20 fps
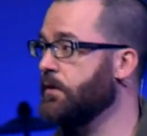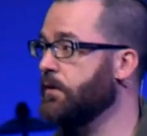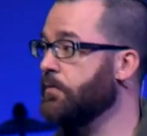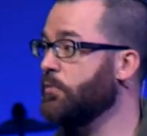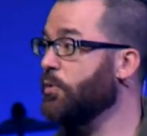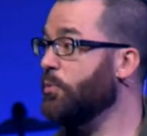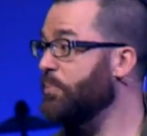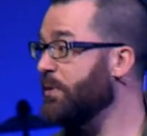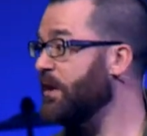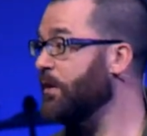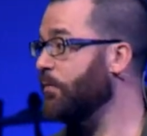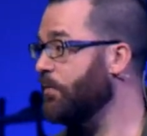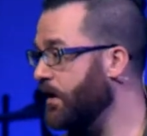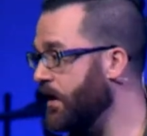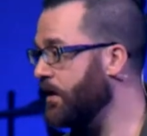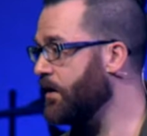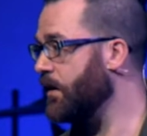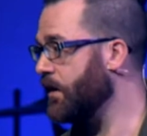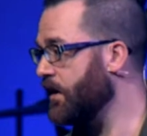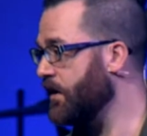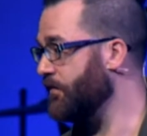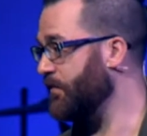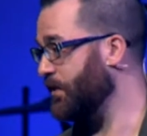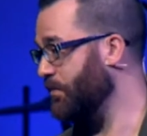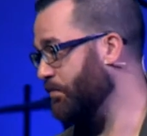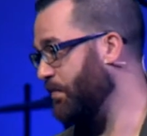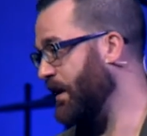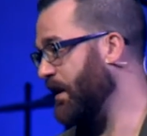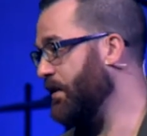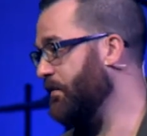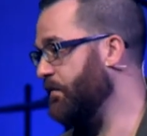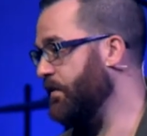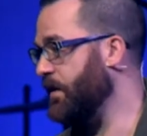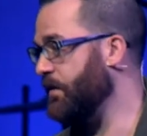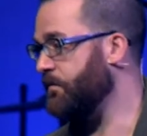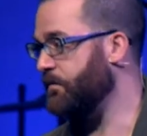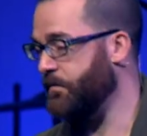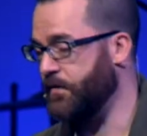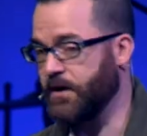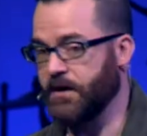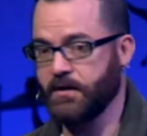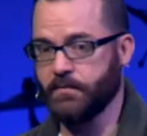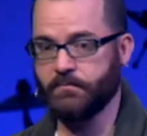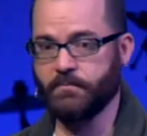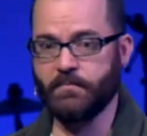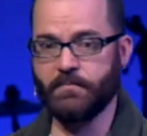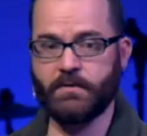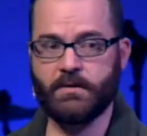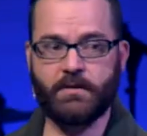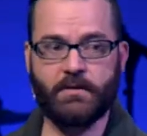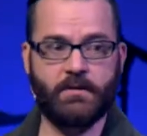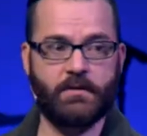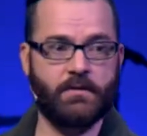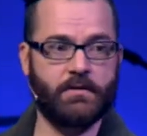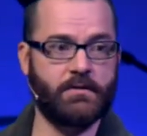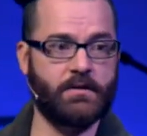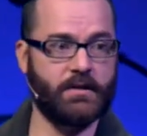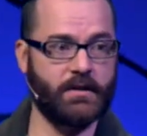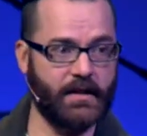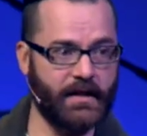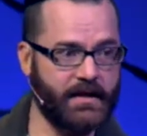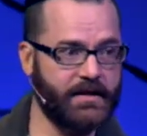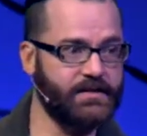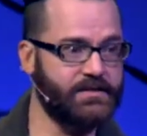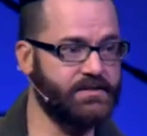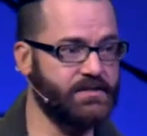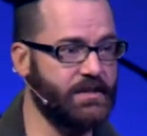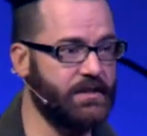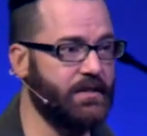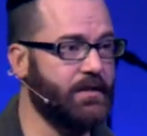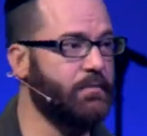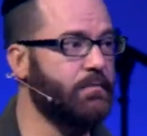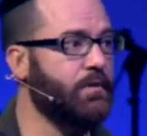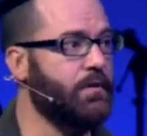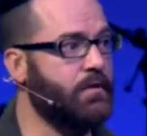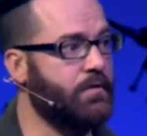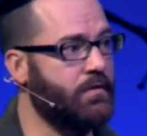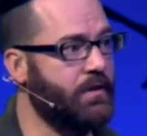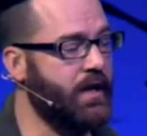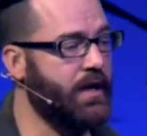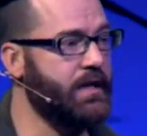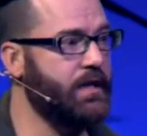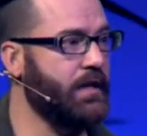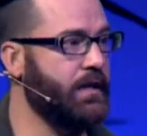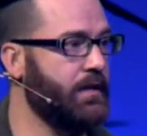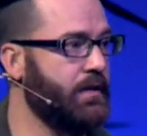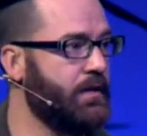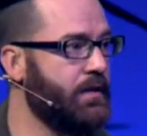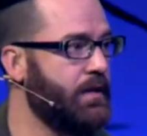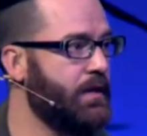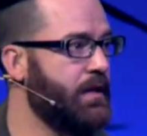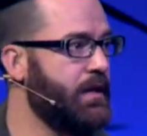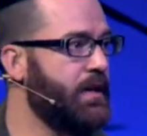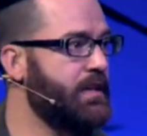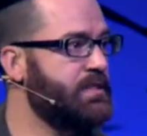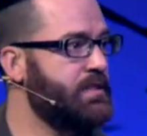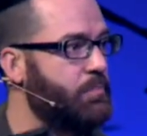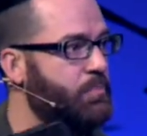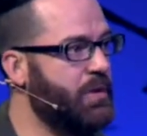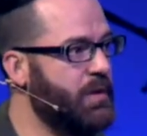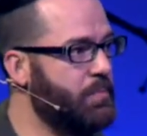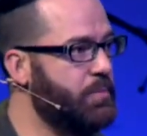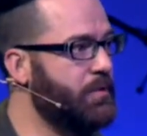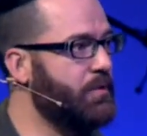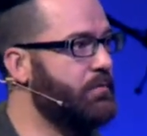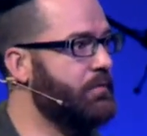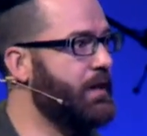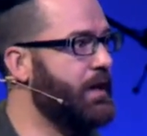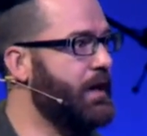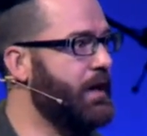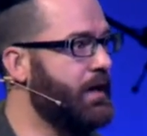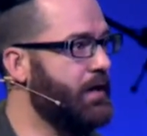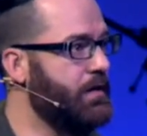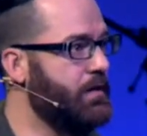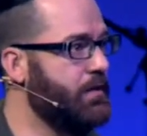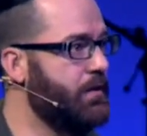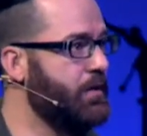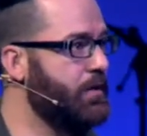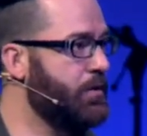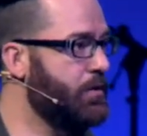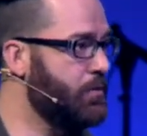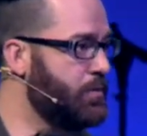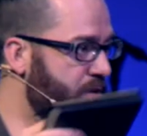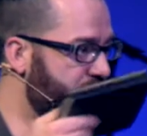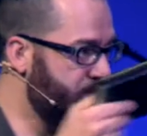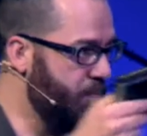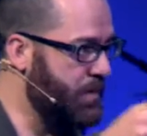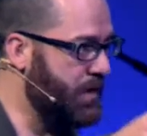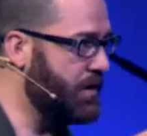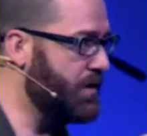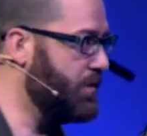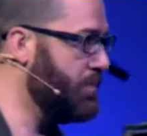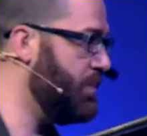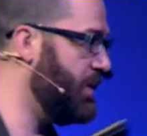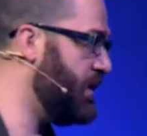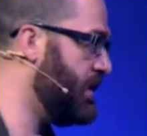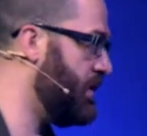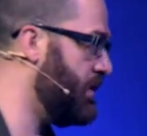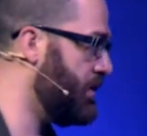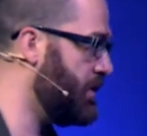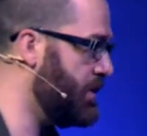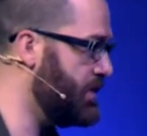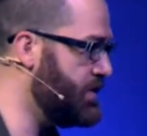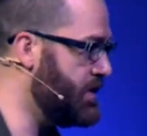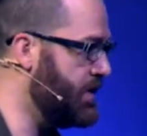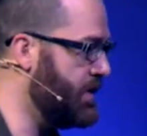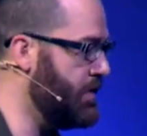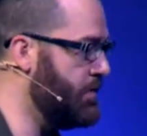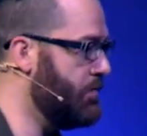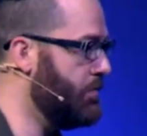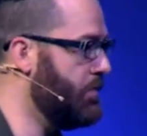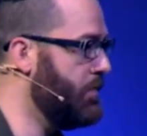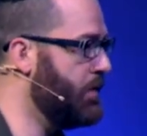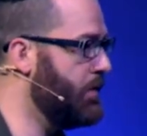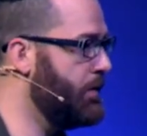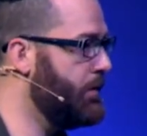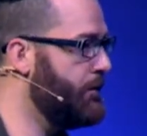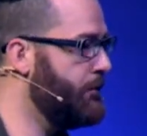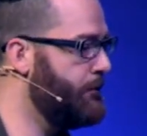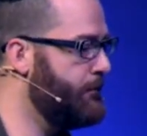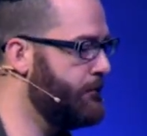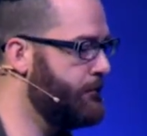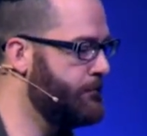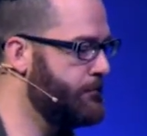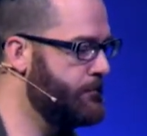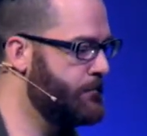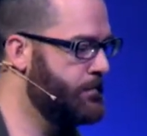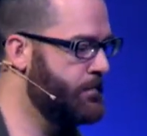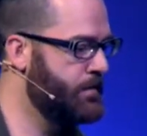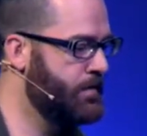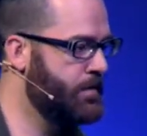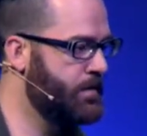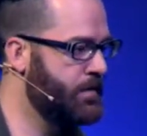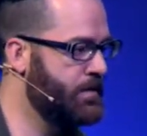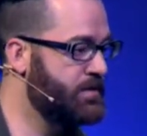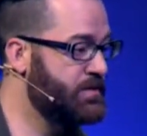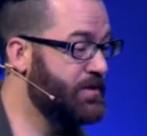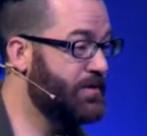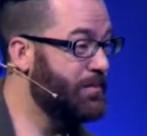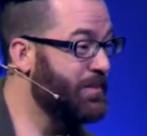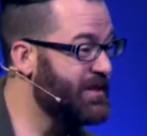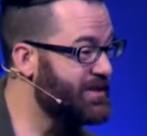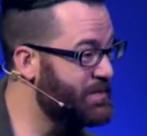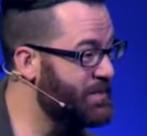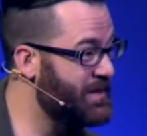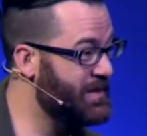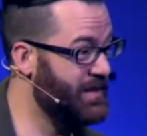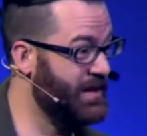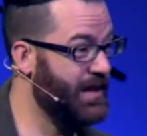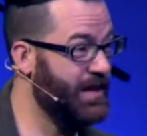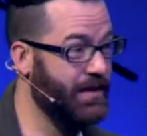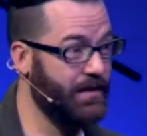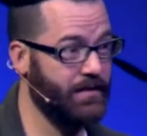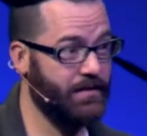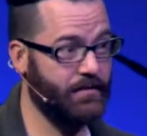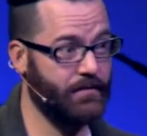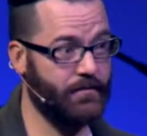will be aware of and benefit from the legacy that we're creating as a people of God who respond obediently to Him. So it makes me think